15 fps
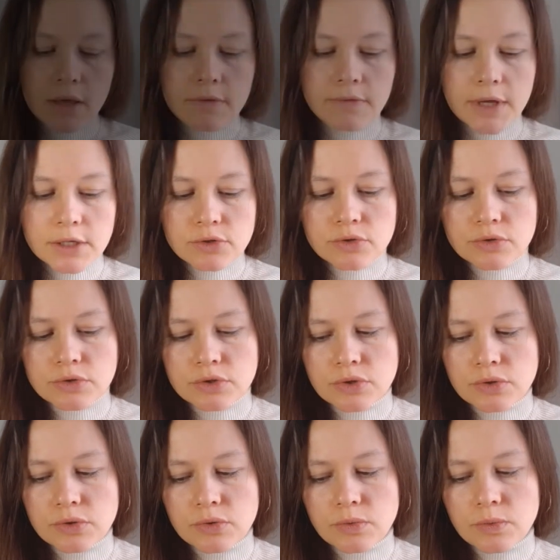Phaedrus,
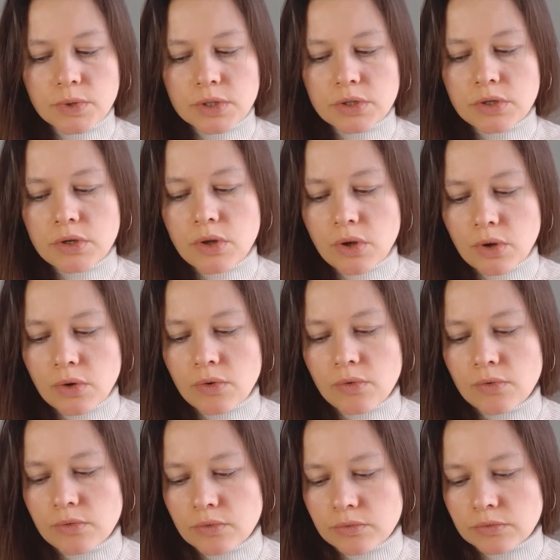whom we
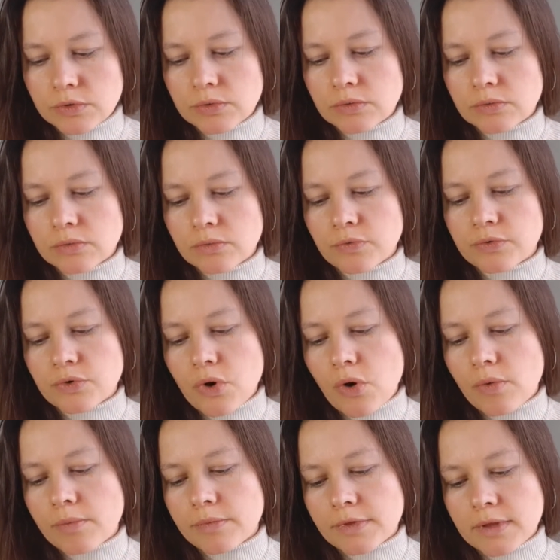know
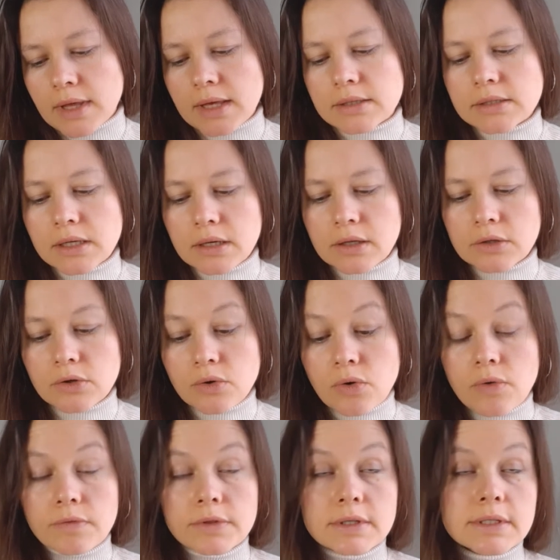from the dialogue
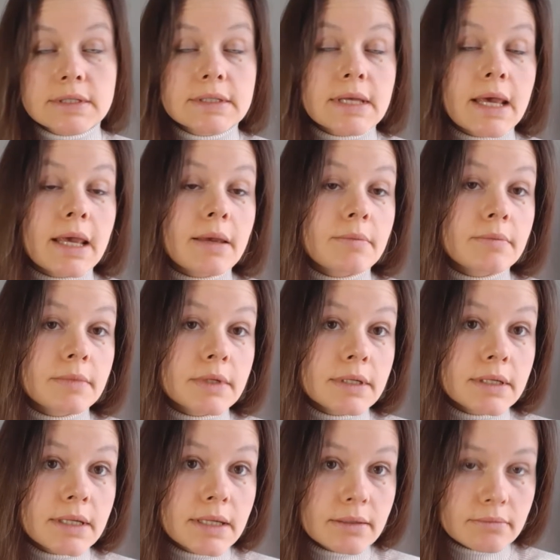of the
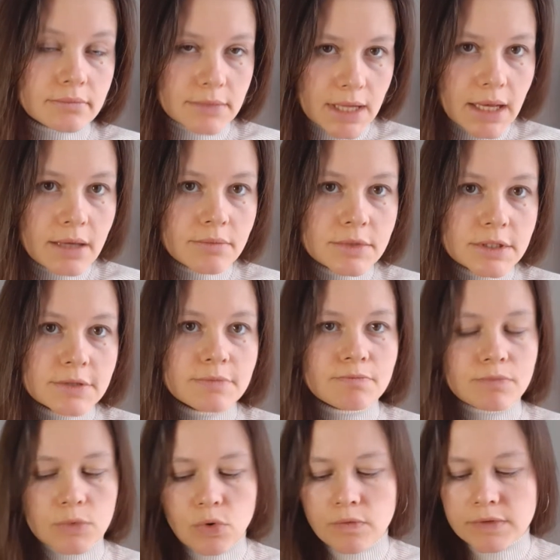same names,
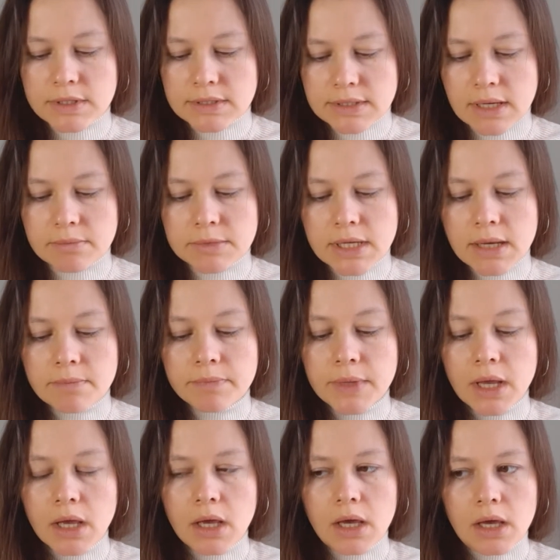of the same name,
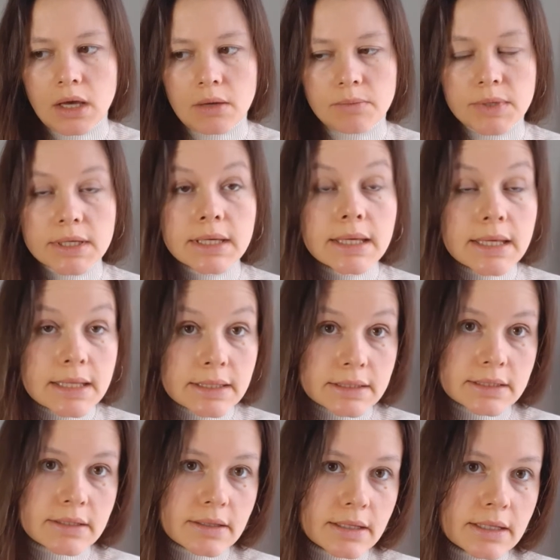
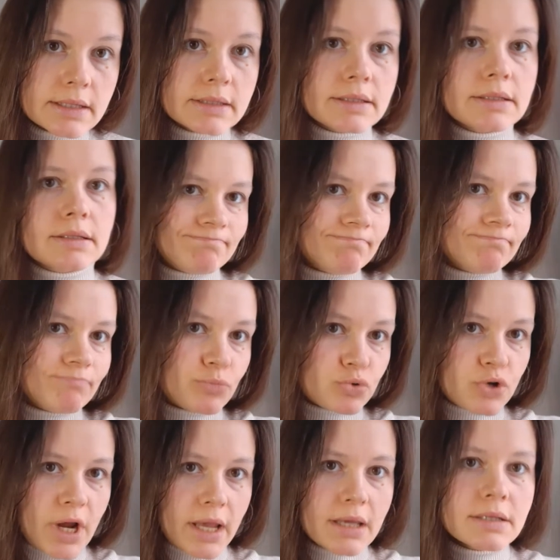begins this
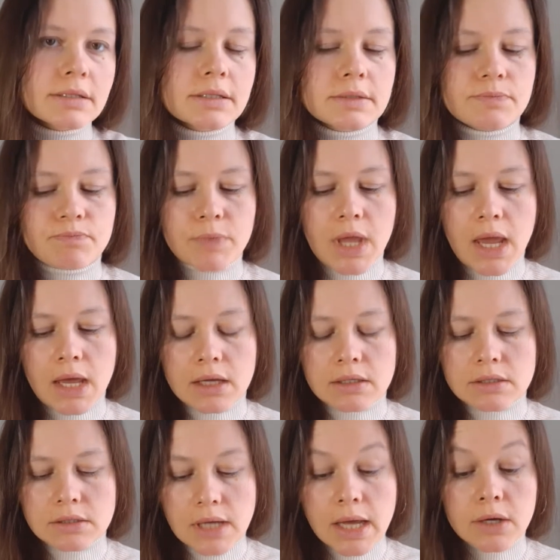praise,
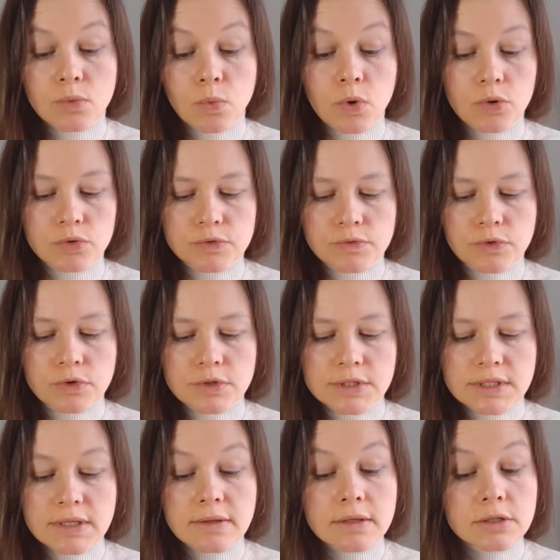and I quote,
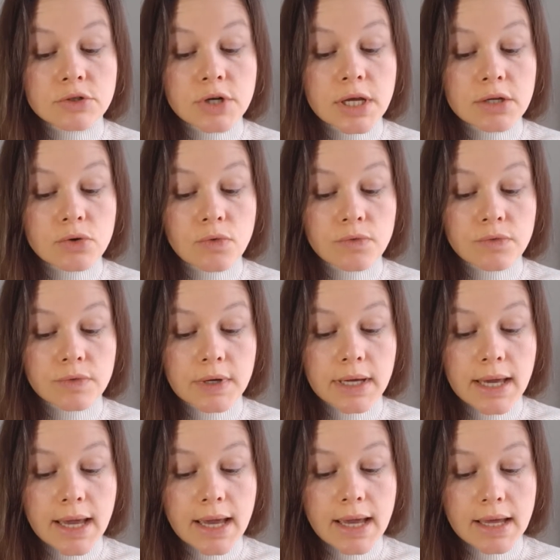first in the train of
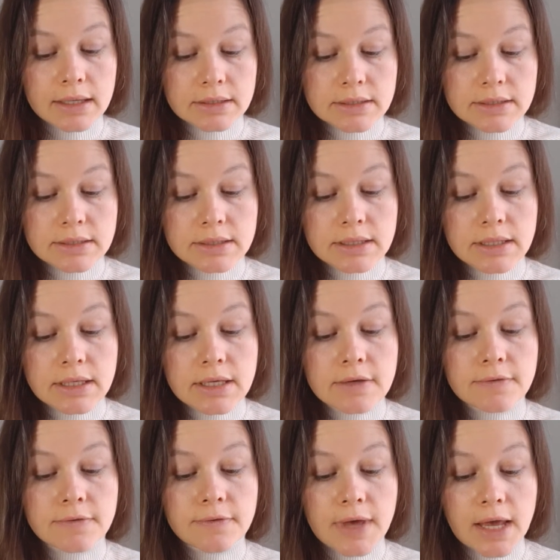gods he
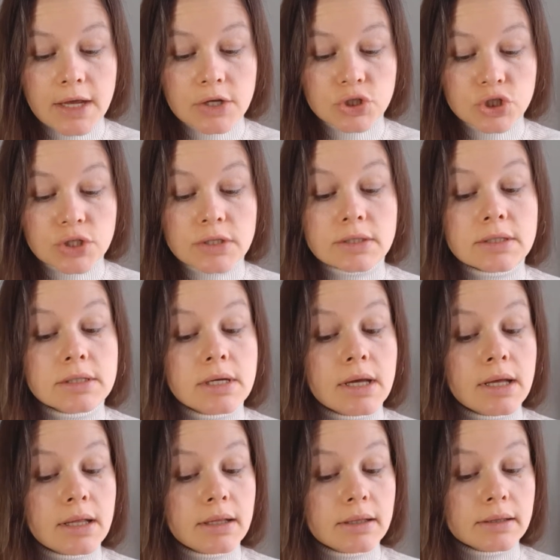fashioned
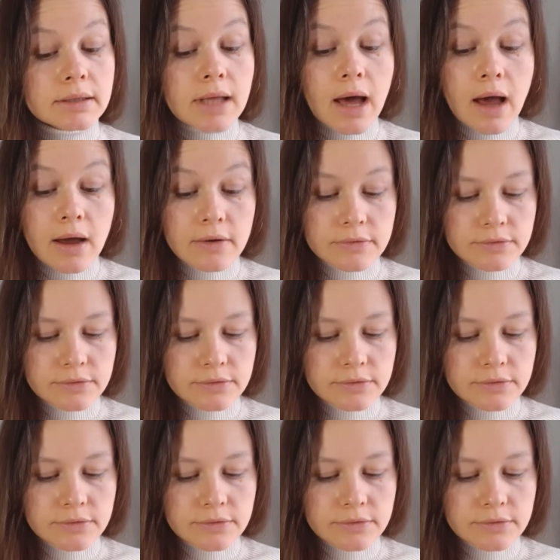love.